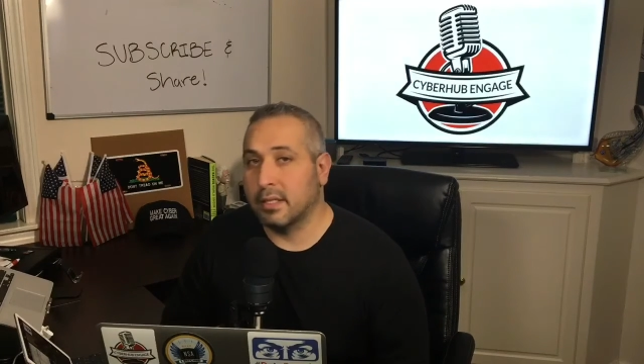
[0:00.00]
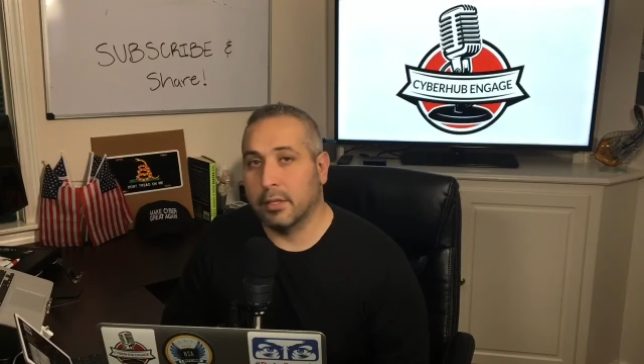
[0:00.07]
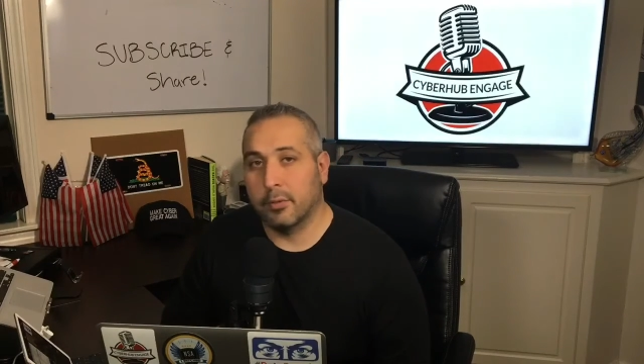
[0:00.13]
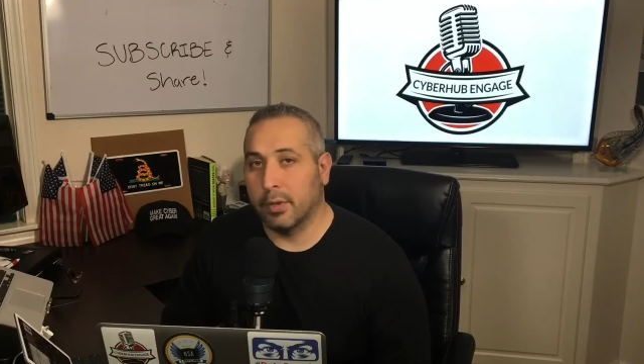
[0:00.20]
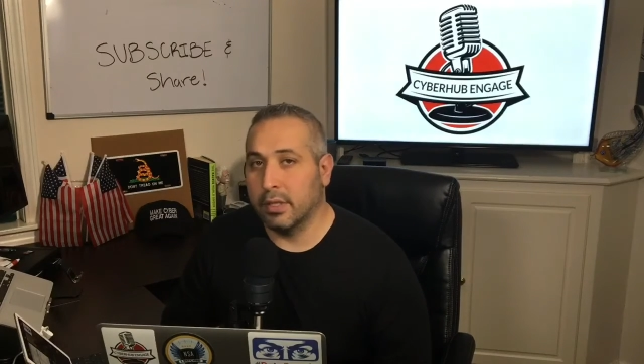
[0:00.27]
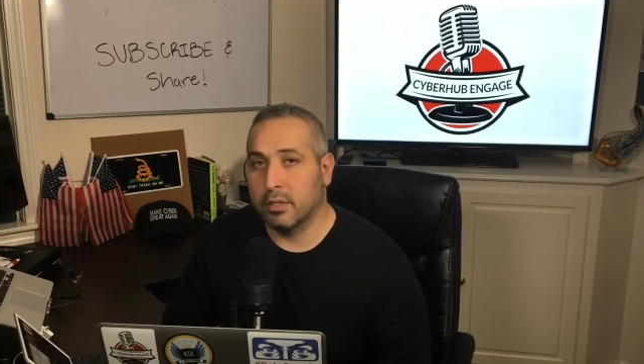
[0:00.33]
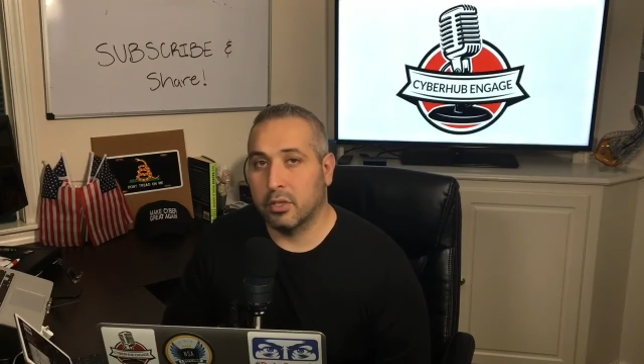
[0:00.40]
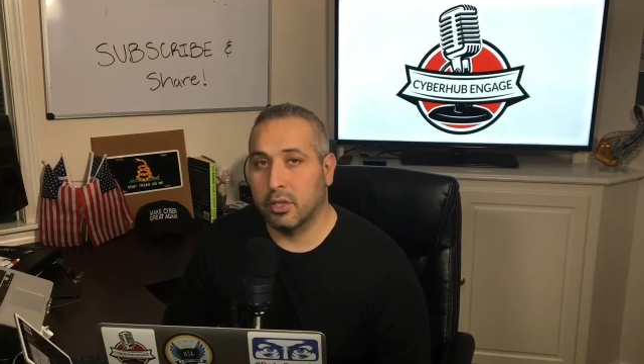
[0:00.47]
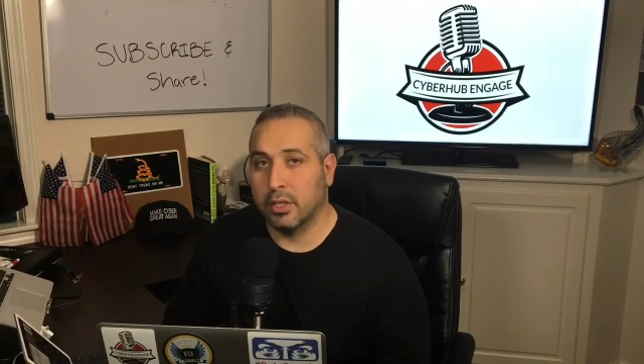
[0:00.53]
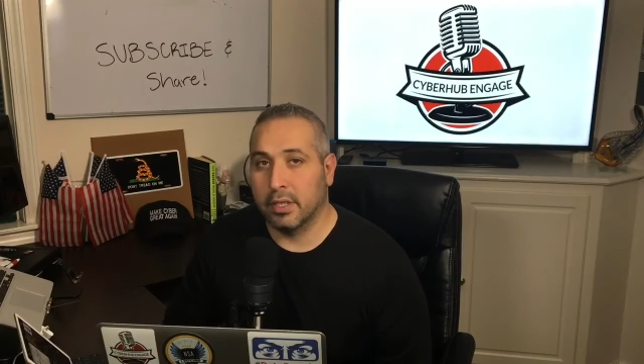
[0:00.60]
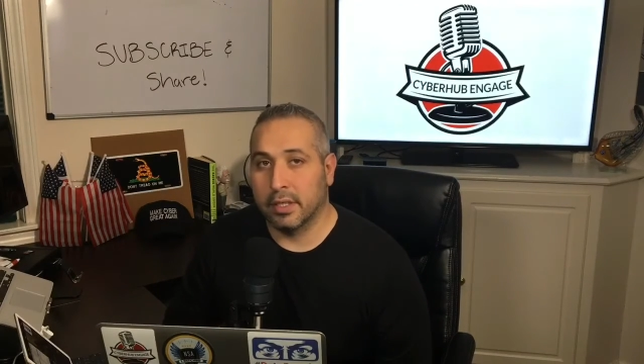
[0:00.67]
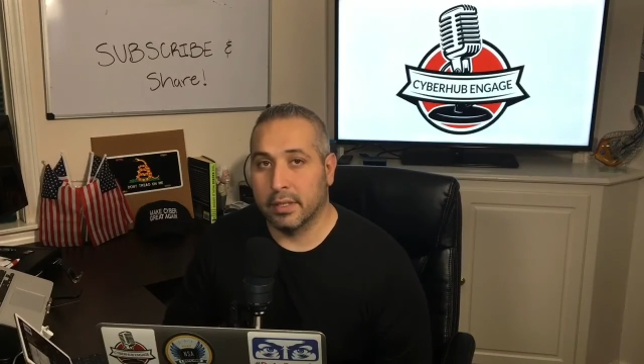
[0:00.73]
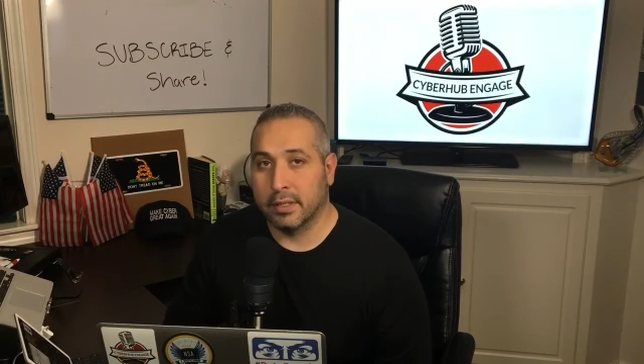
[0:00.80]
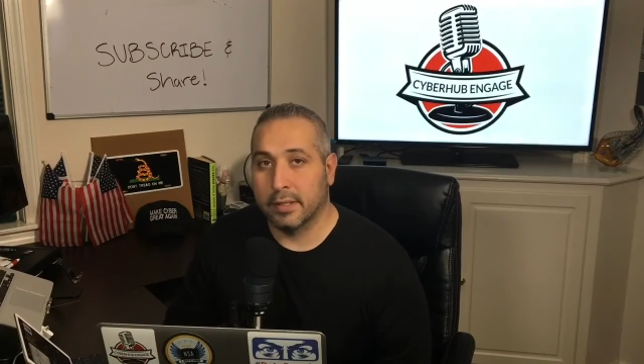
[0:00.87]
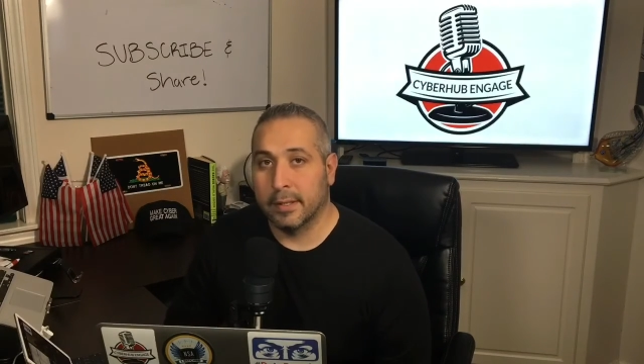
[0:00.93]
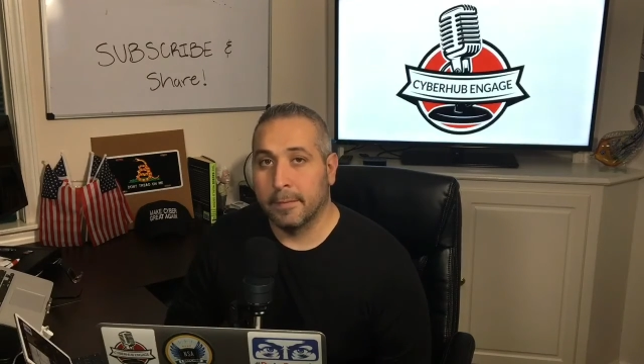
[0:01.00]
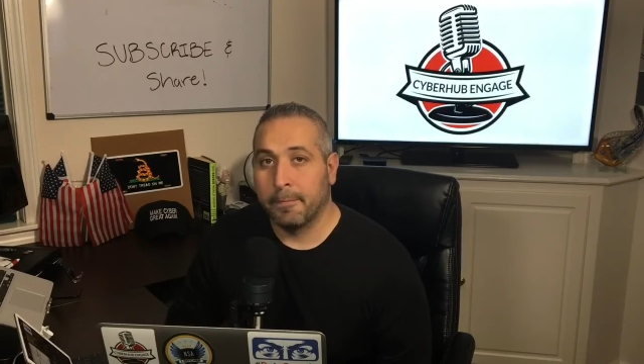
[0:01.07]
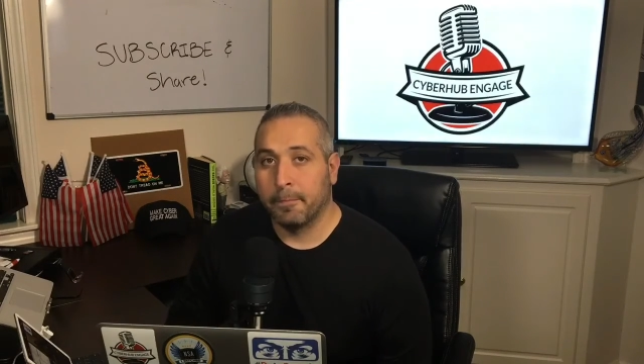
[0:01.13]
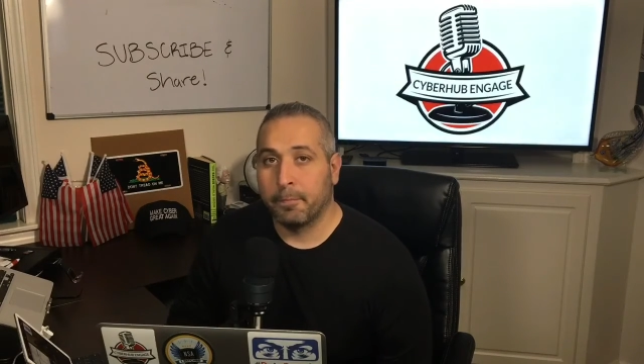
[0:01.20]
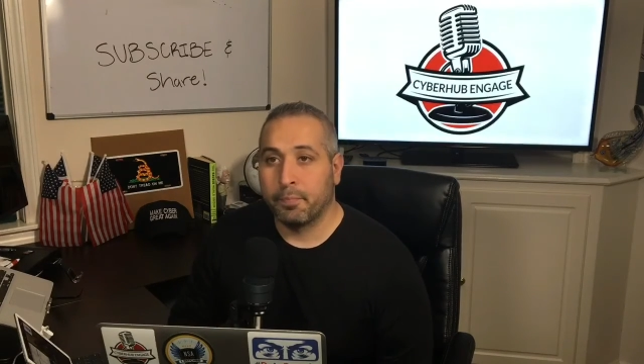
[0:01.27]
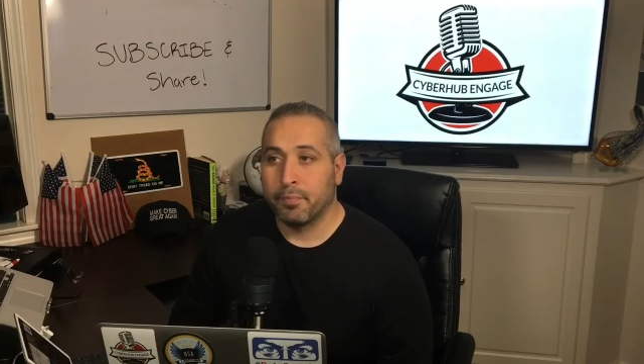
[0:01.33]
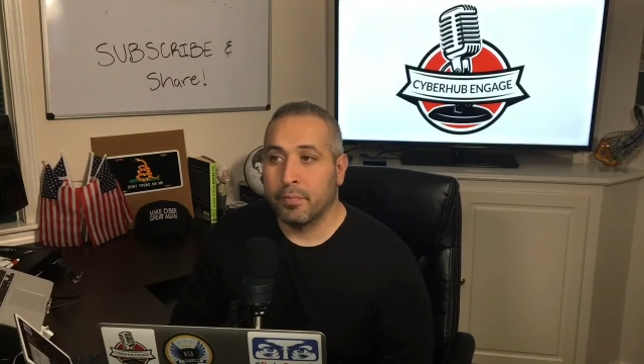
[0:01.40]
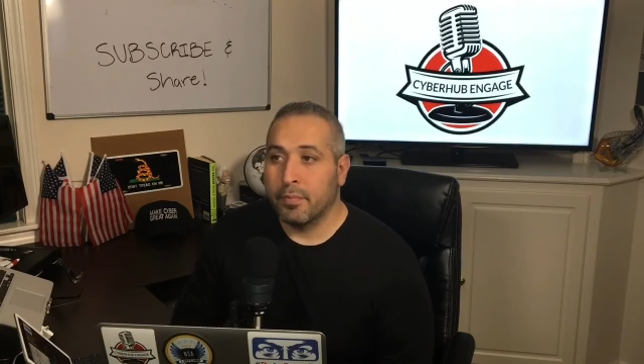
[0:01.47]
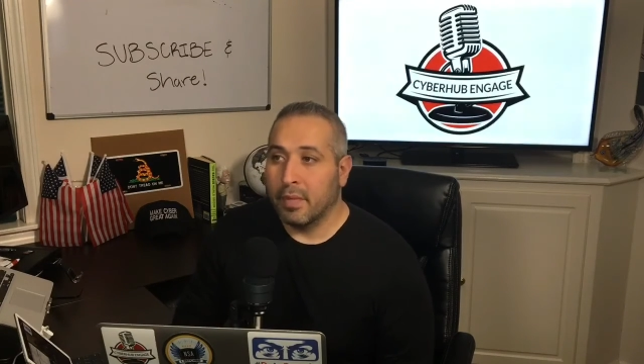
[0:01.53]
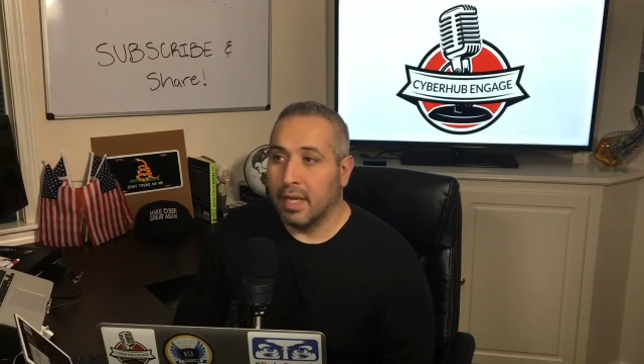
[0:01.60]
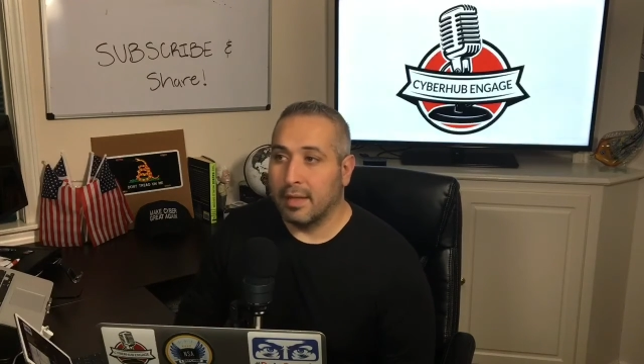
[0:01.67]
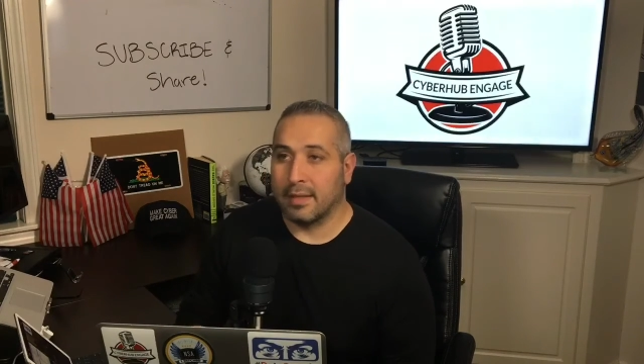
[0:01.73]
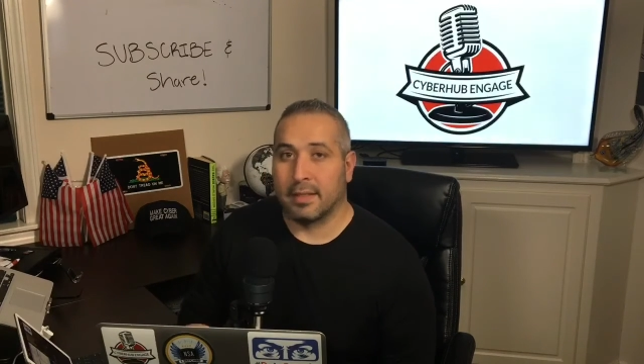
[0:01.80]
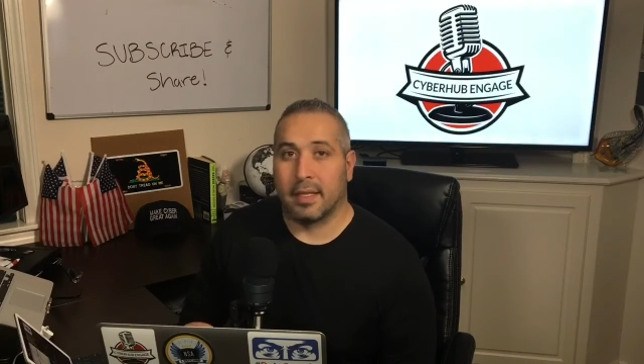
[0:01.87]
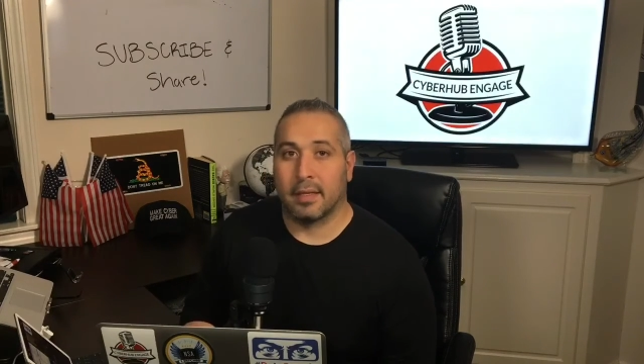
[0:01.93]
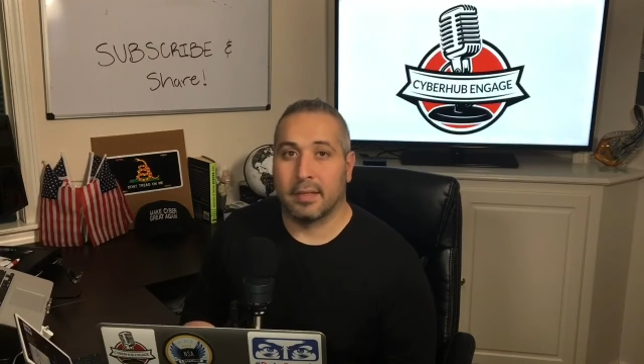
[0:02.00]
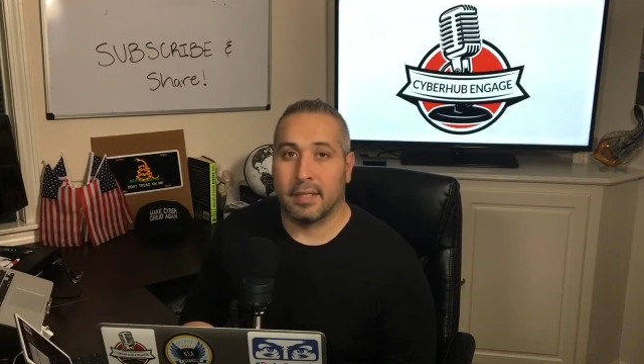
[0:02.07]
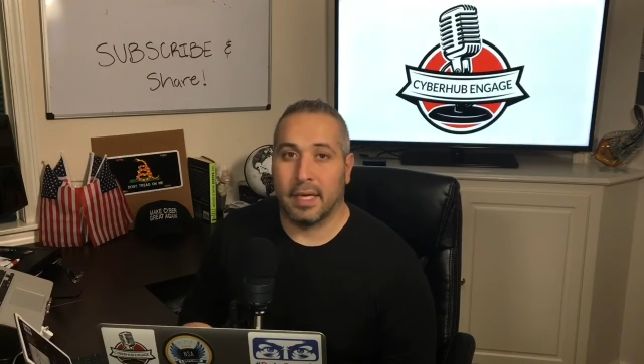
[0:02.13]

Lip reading: question is this